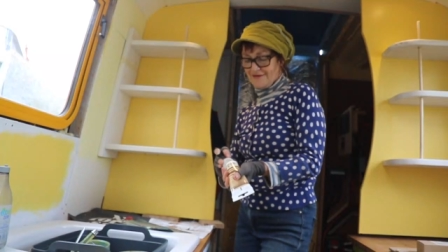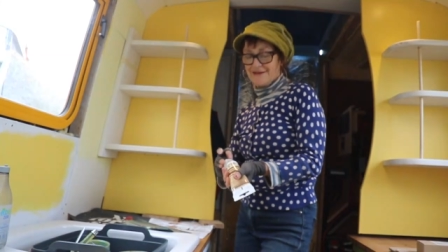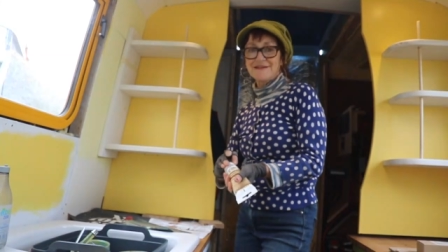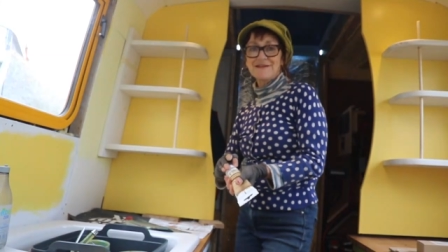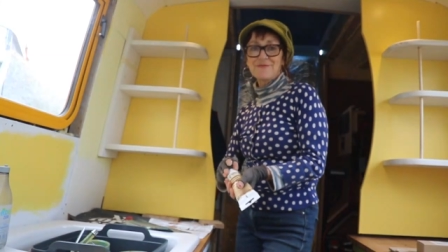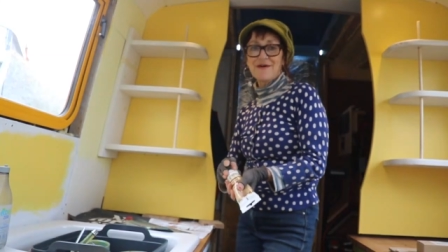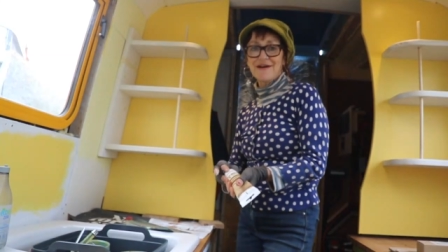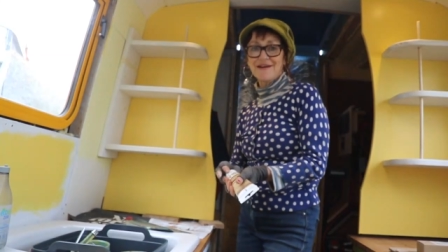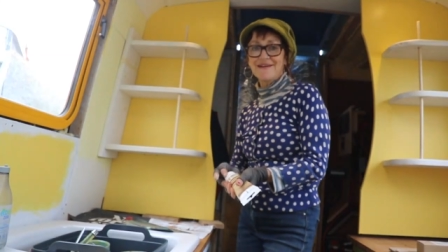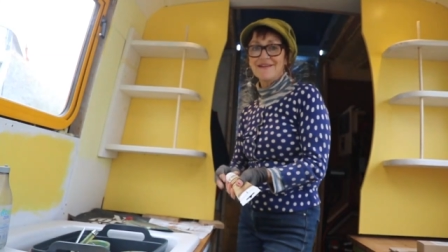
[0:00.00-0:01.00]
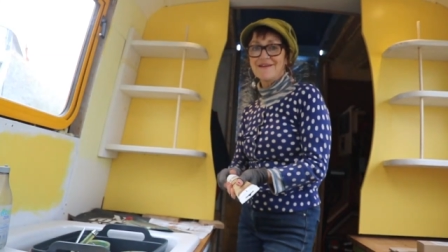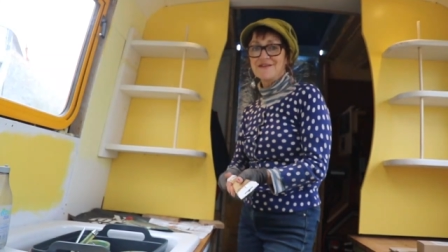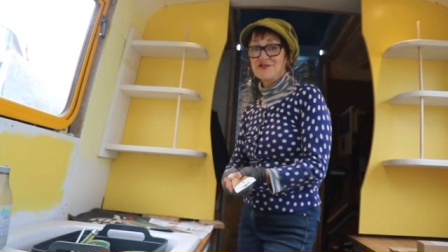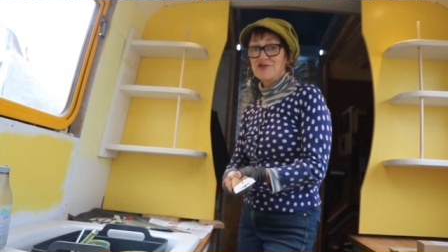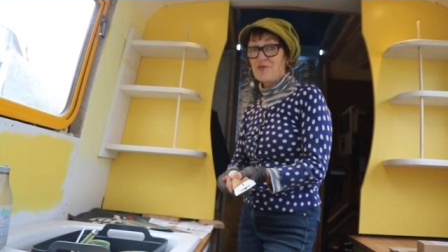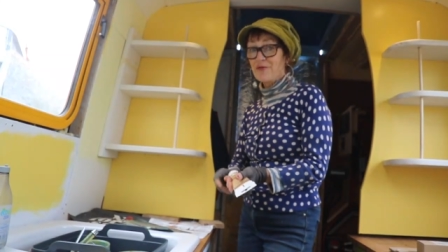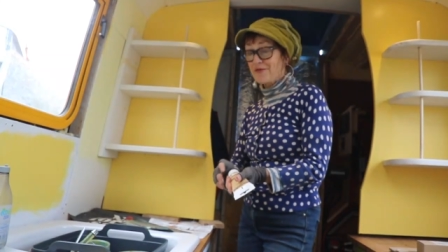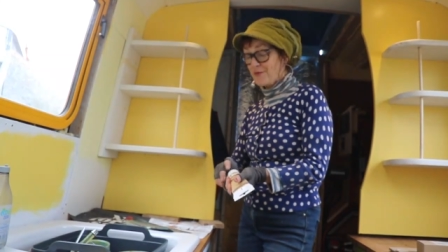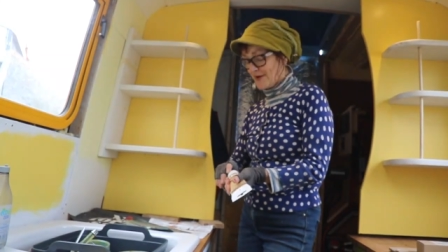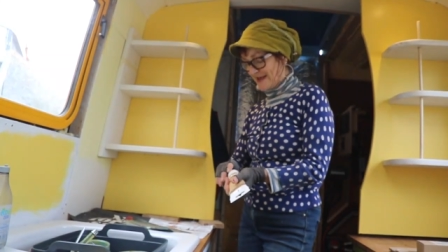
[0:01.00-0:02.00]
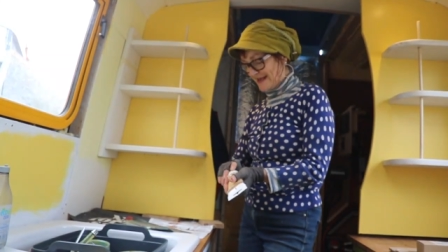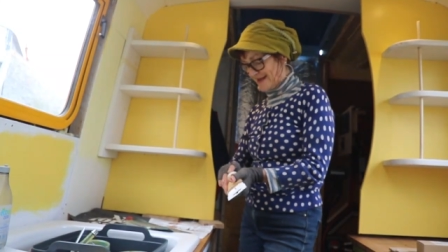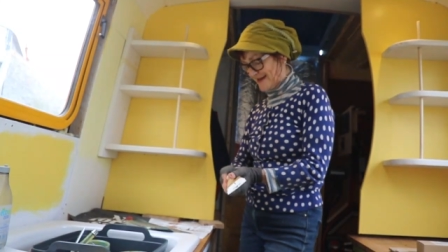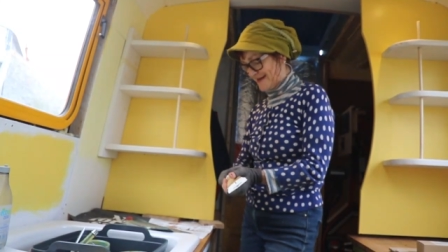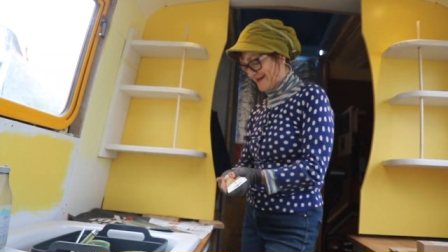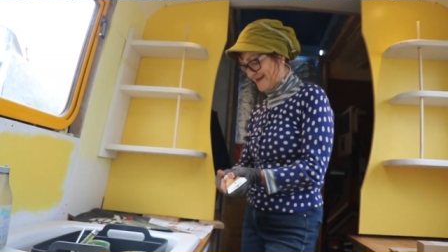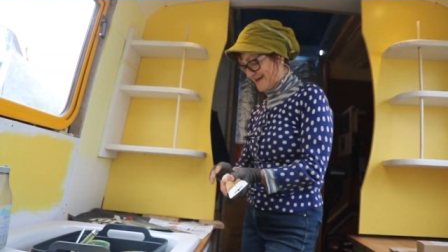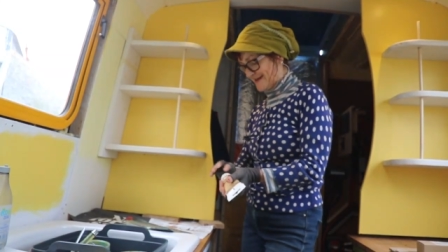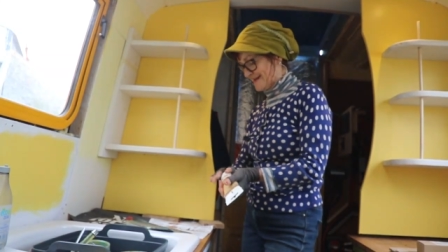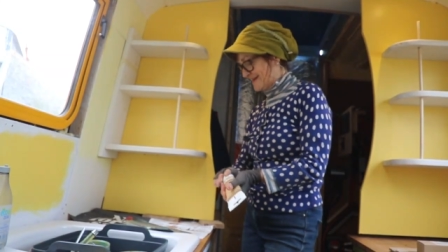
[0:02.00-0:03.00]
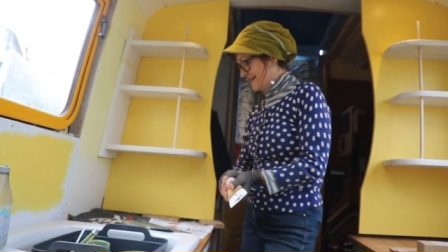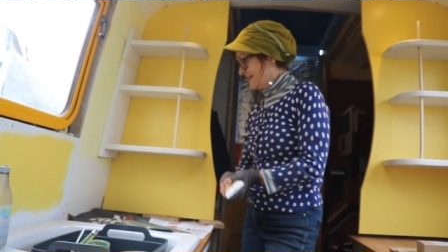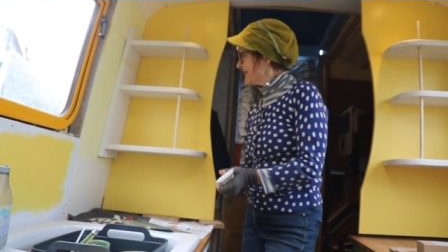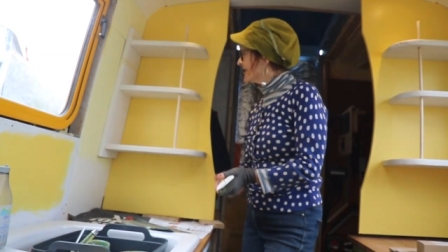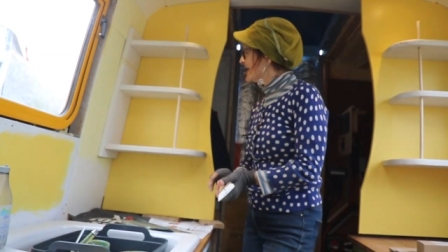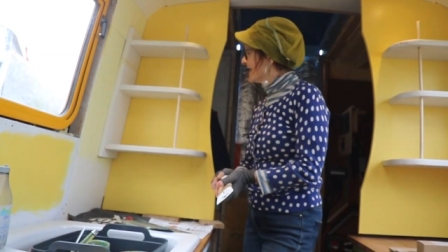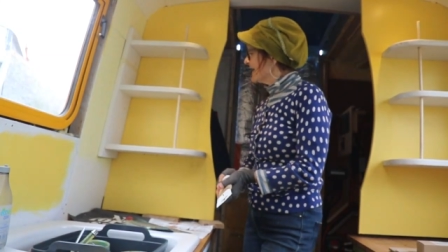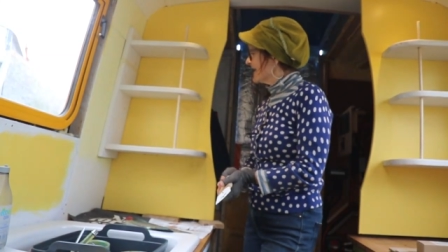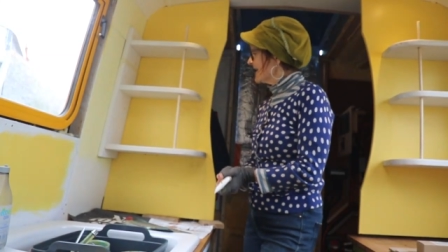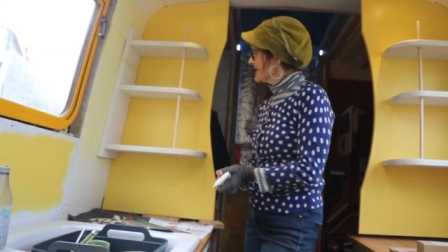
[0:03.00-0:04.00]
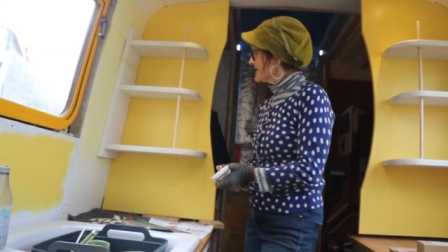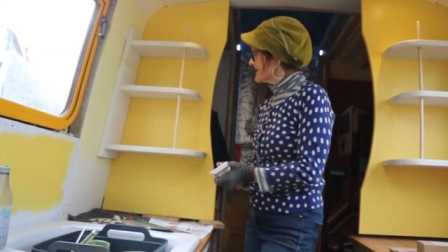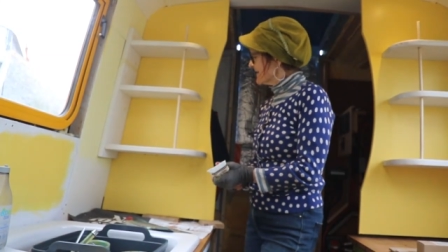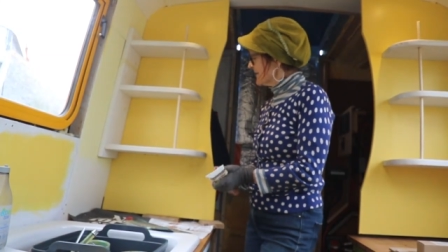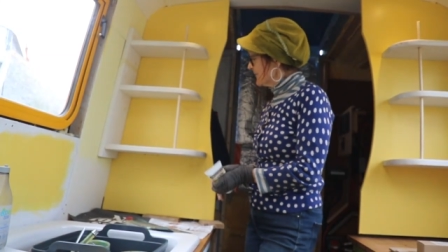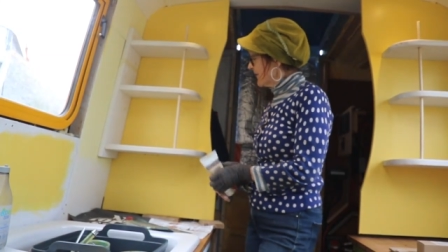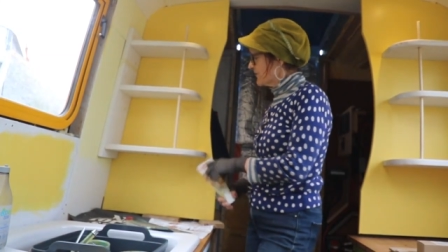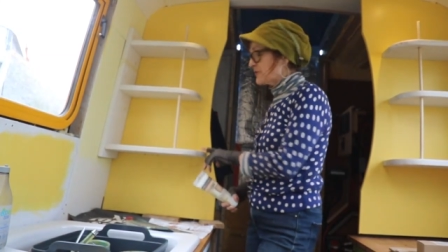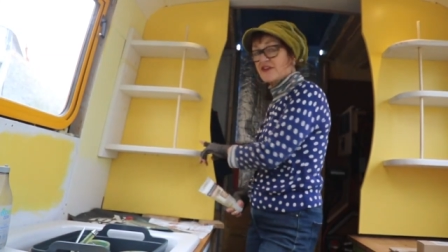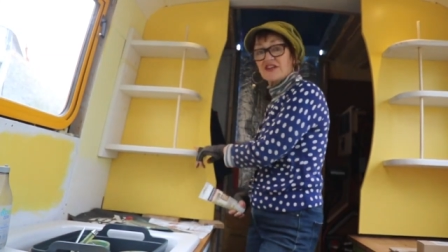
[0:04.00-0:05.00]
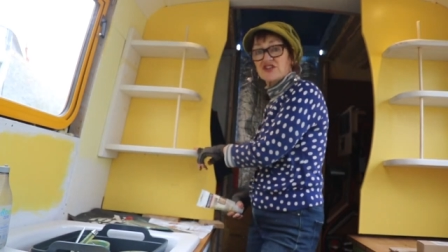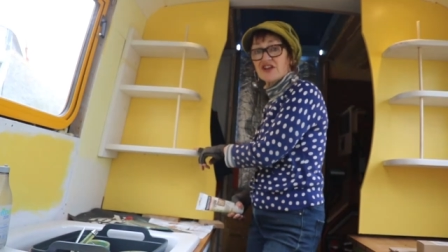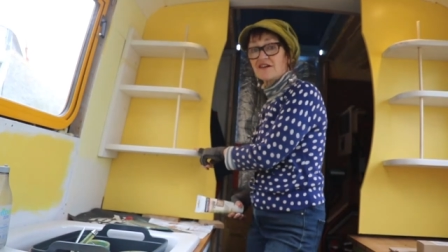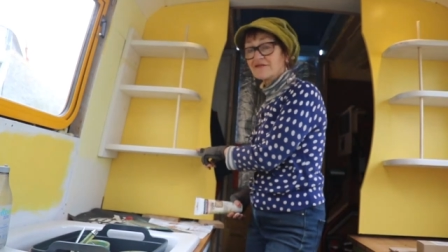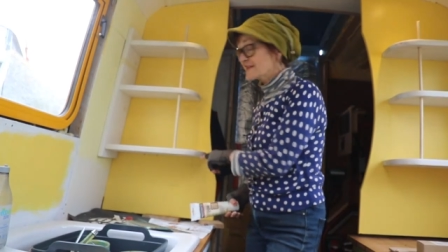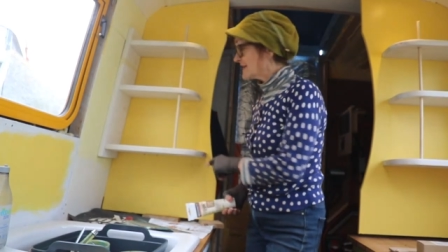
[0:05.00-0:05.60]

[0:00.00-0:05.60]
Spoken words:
This is my last job of the week, and I've put these shelves